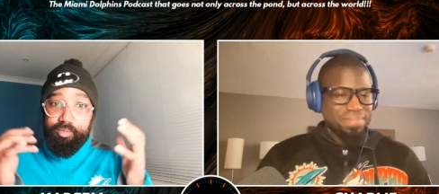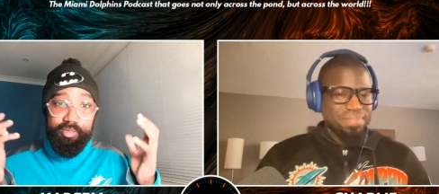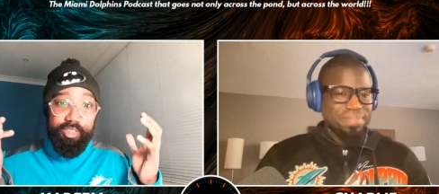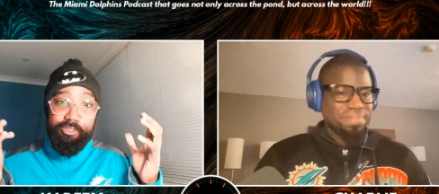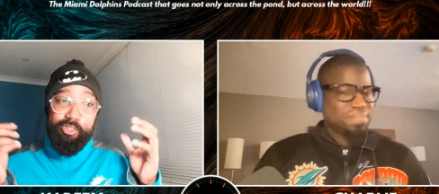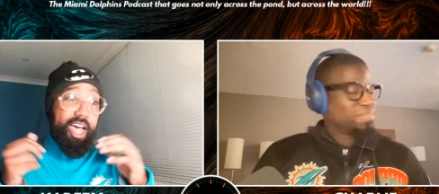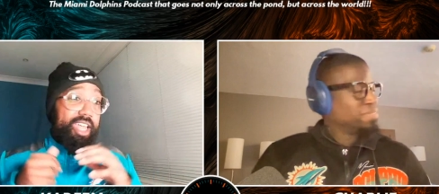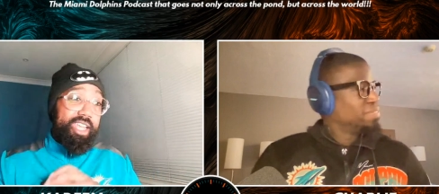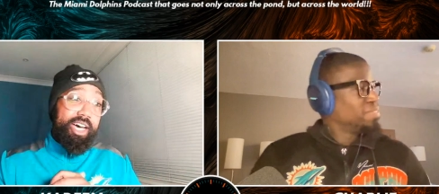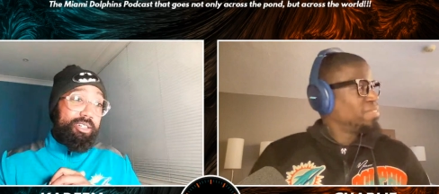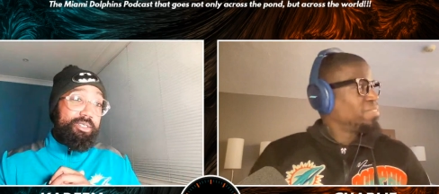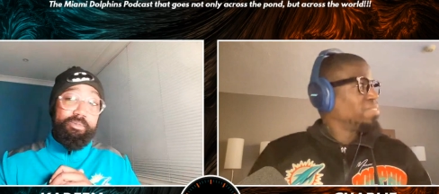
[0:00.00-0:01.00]
Speaker 1: right
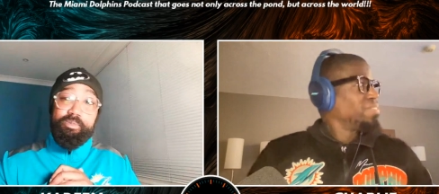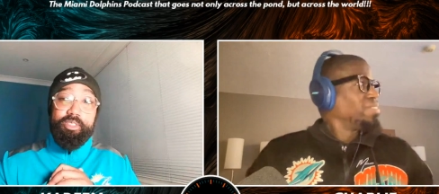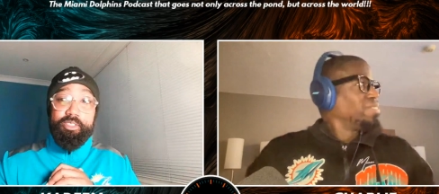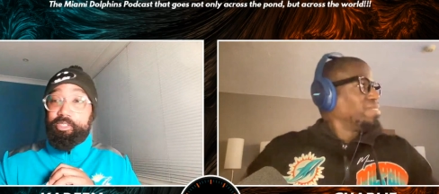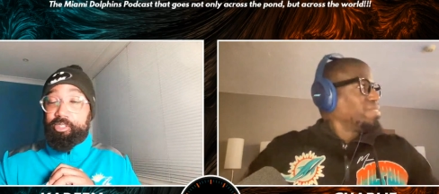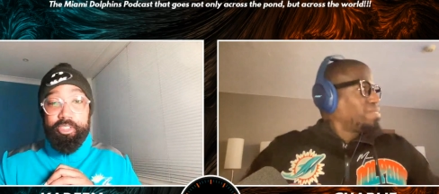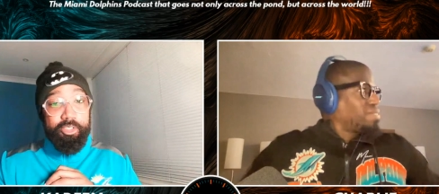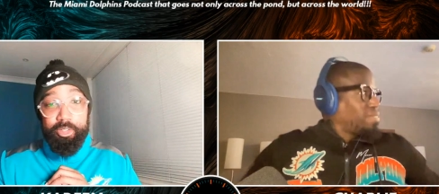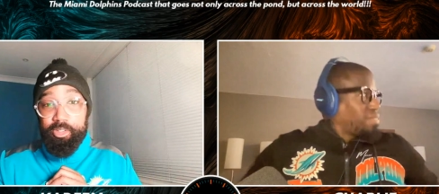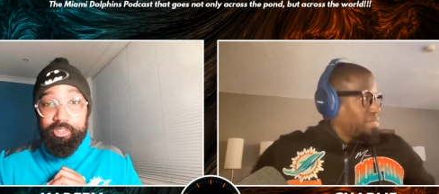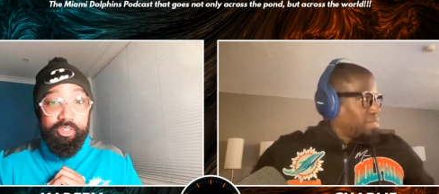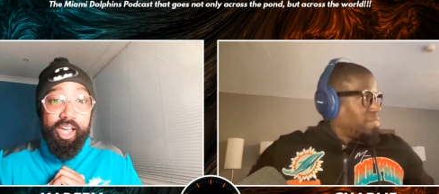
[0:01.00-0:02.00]
now, the
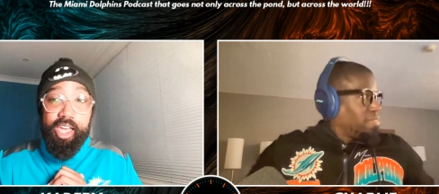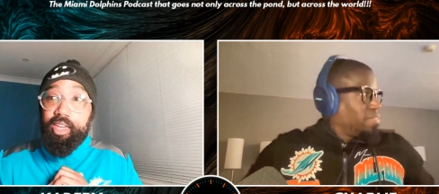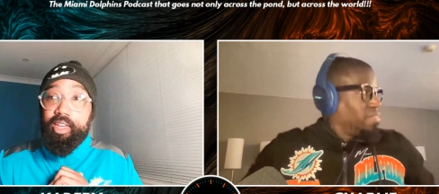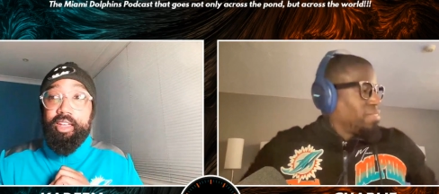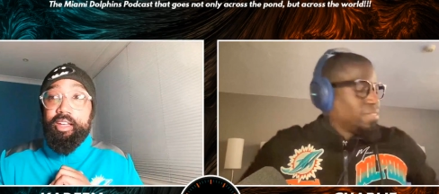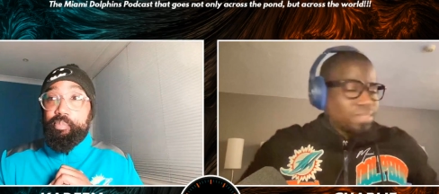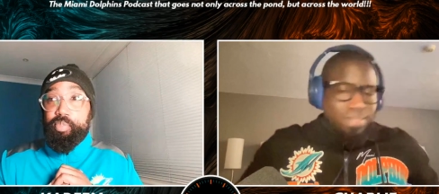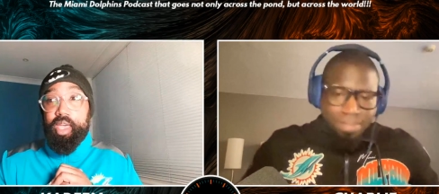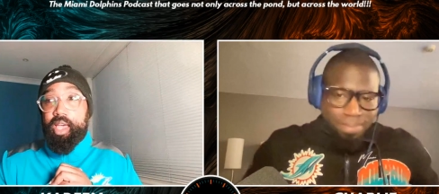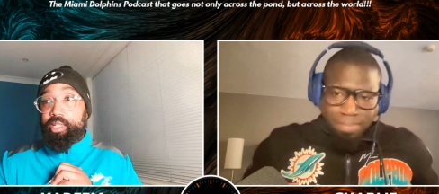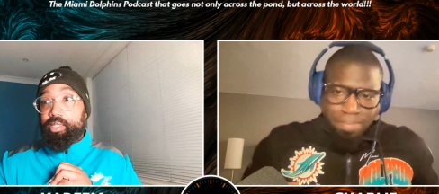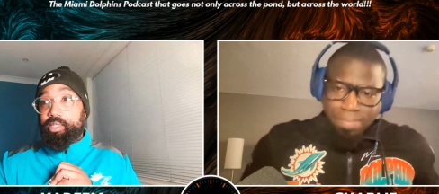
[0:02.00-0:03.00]
dude's right.
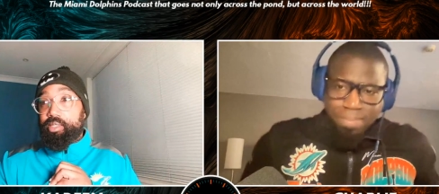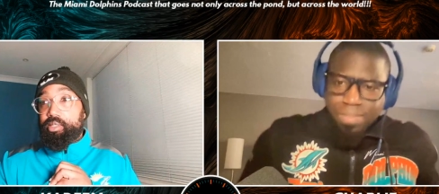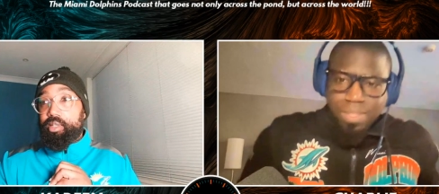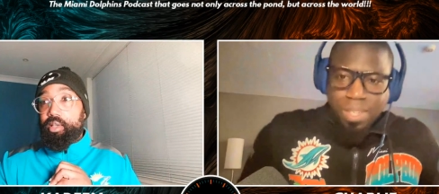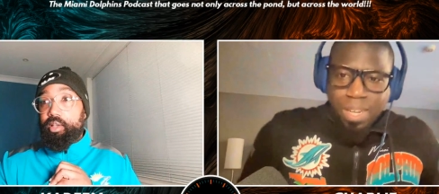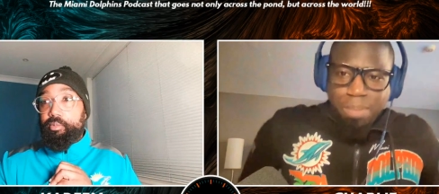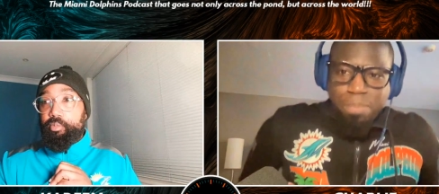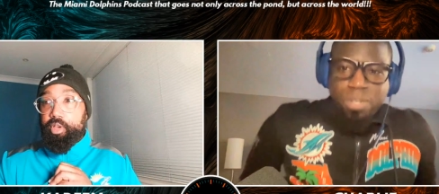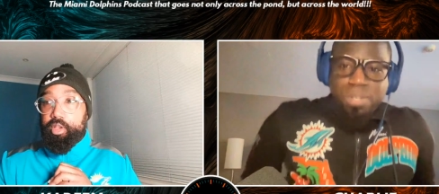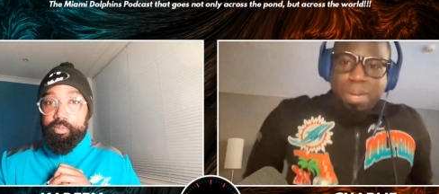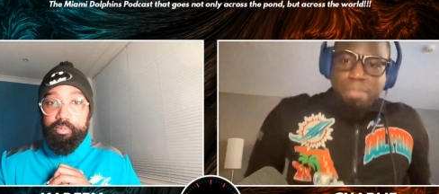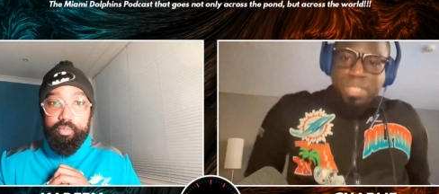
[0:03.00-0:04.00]
Speaker 2: And nah, bro,
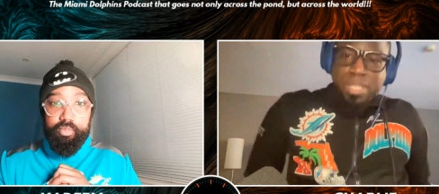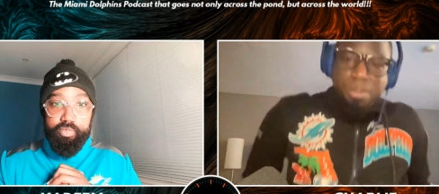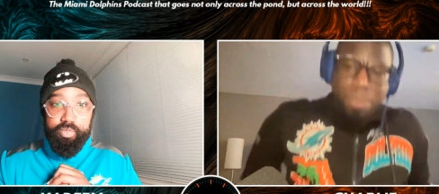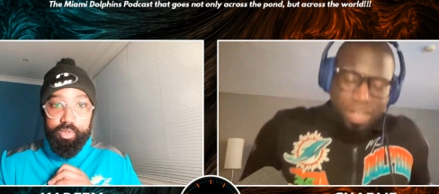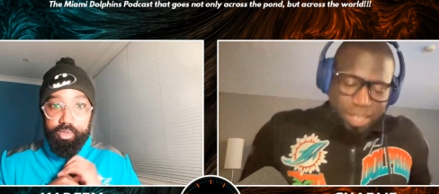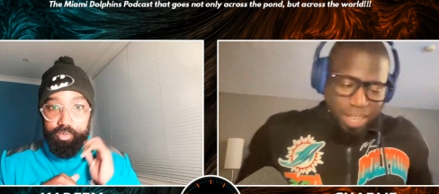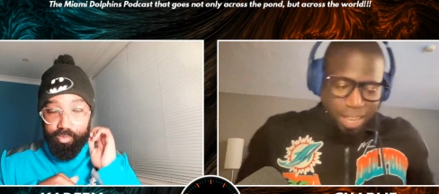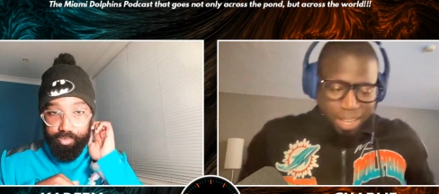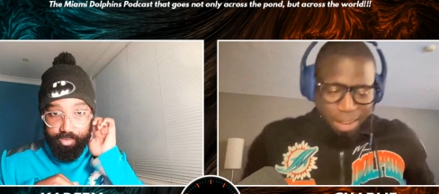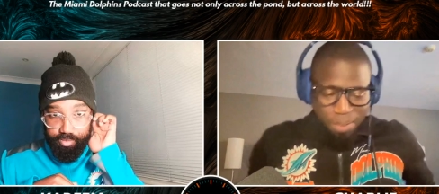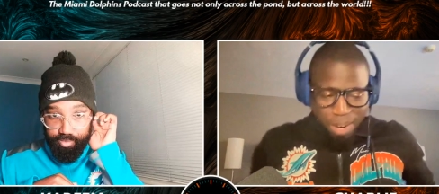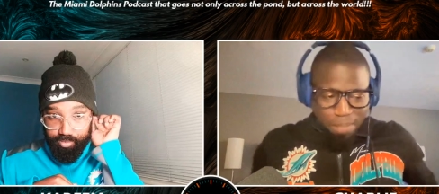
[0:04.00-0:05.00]
I'm gonna tell you why Keck ain't
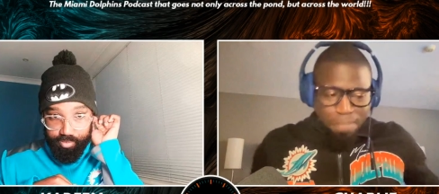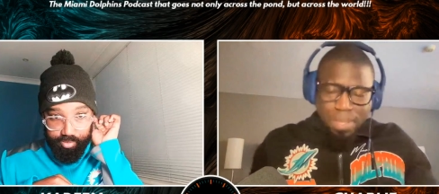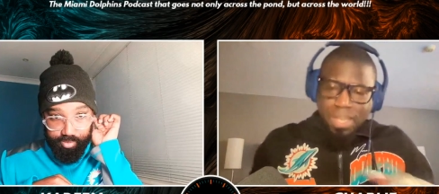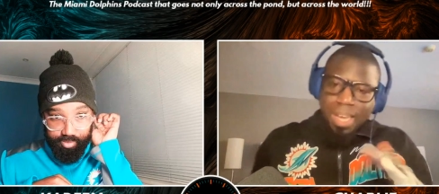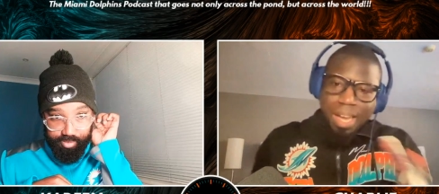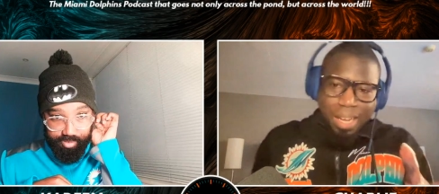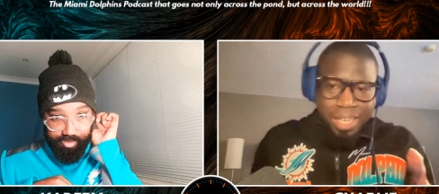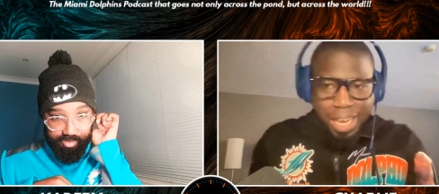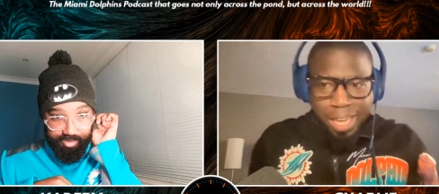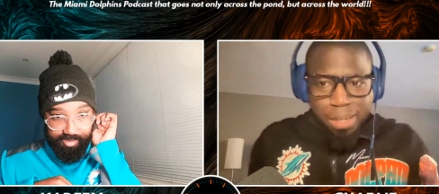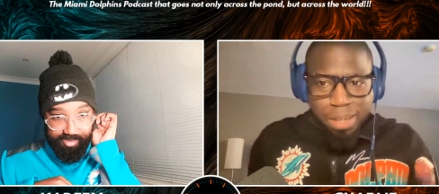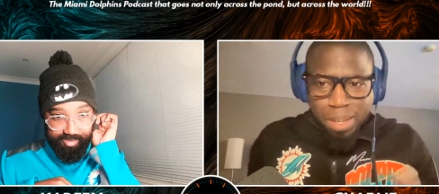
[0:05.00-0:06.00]
right. Keck,
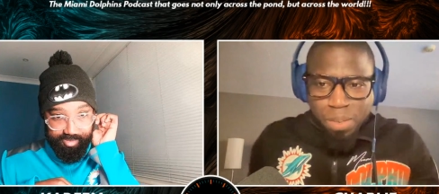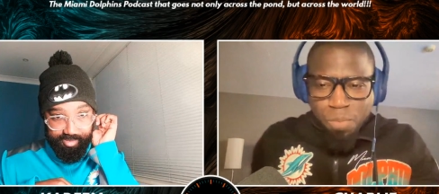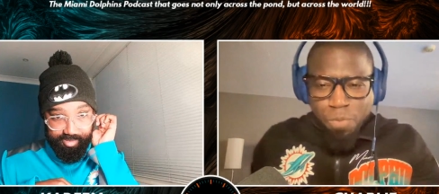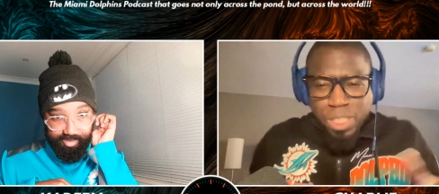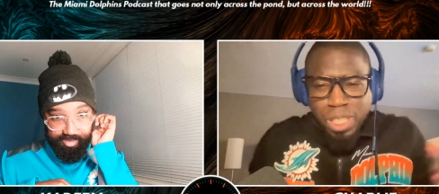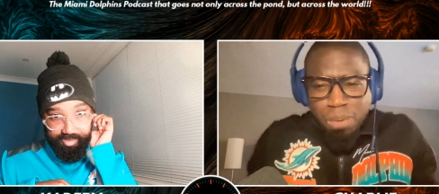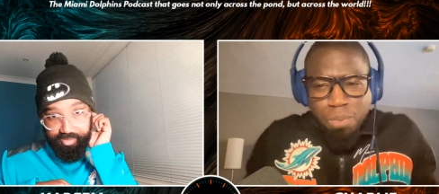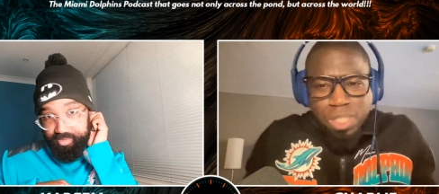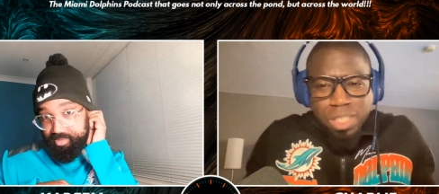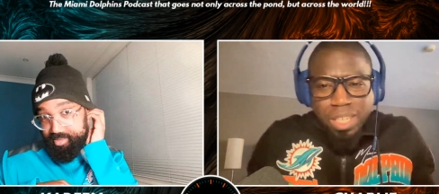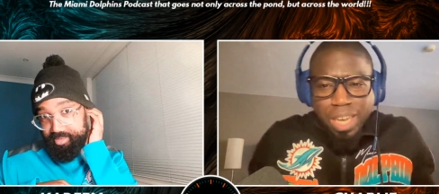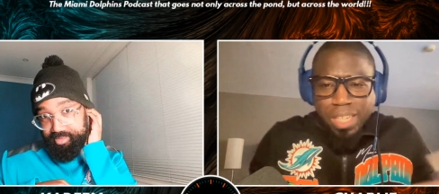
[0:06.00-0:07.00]
mm-hmm. for some reason,
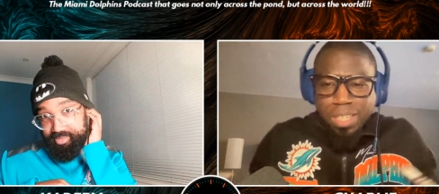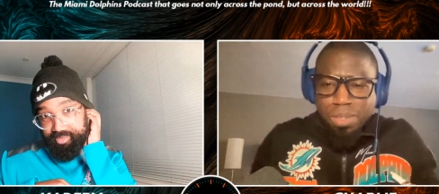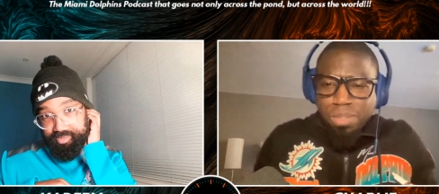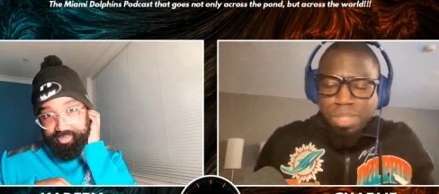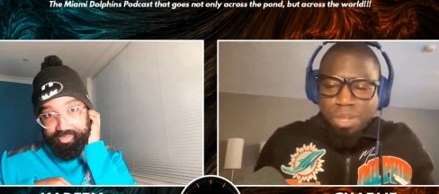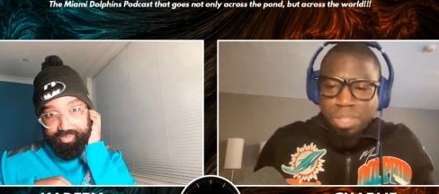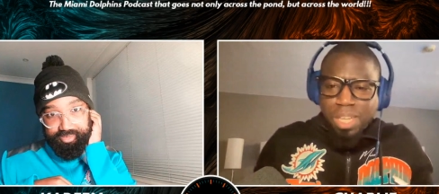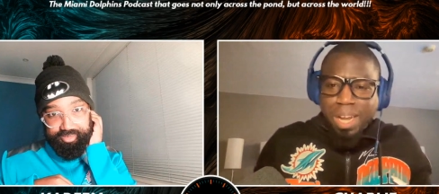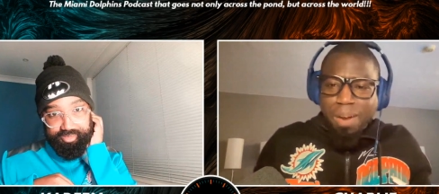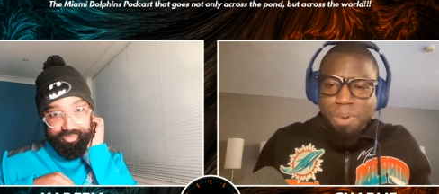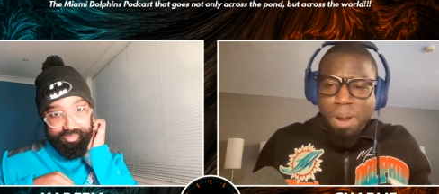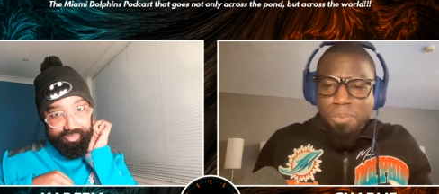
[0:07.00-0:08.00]
Keck don't don't think I
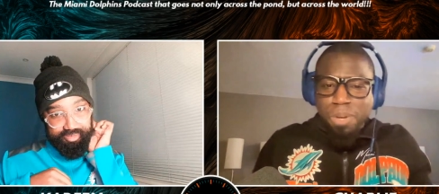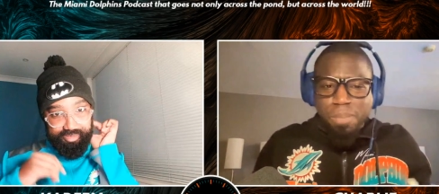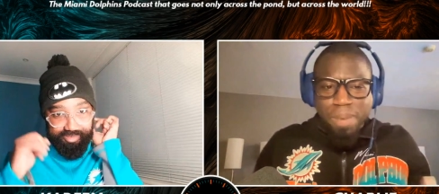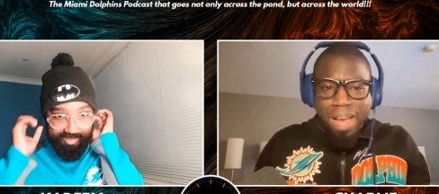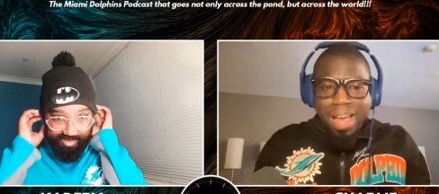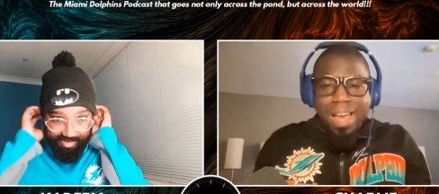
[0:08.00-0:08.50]
rock with him. I